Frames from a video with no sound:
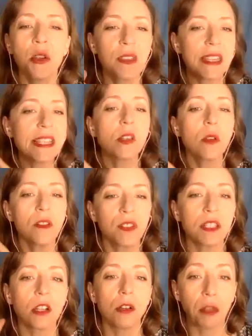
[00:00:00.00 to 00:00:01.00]
these sort of
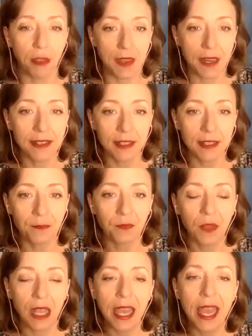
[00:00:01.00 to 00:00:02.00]
adult things.
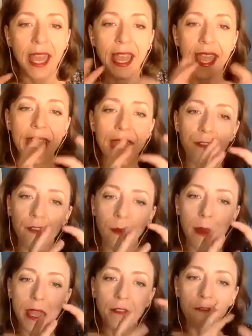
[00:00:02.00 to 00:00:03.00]

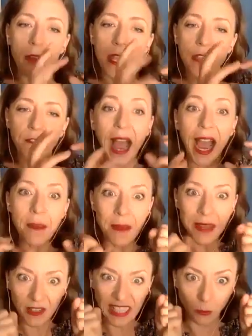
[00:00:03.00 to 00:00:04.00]
If I'm
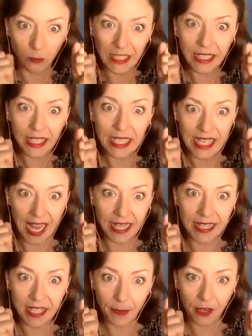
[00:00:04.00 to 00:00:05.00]
like really
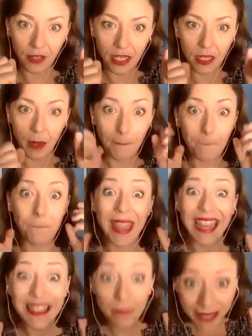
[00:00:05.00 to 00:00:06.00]
tense about it,
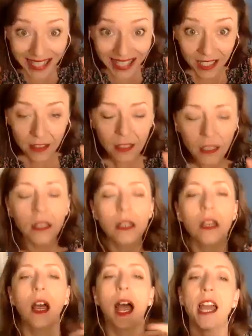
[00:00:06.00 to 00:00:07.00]
maybe
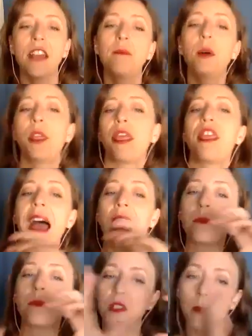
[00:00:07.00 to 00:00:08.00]
I've put
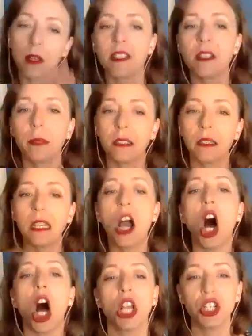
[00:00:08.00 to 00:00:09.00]
that responsibility
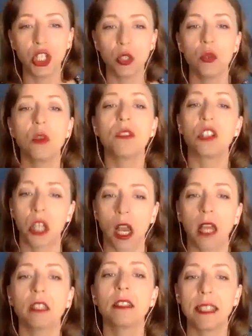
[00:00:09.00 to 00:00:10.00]
onto the
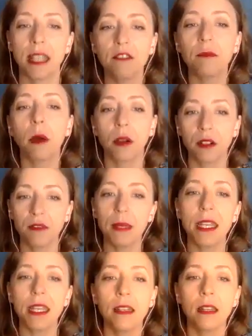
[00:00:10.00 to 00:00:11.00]
child self part of
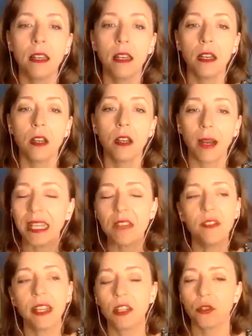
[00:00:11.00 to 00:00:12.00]
me, right?
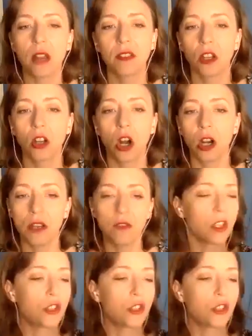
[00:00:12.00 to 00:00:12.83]
Even like driving a car, even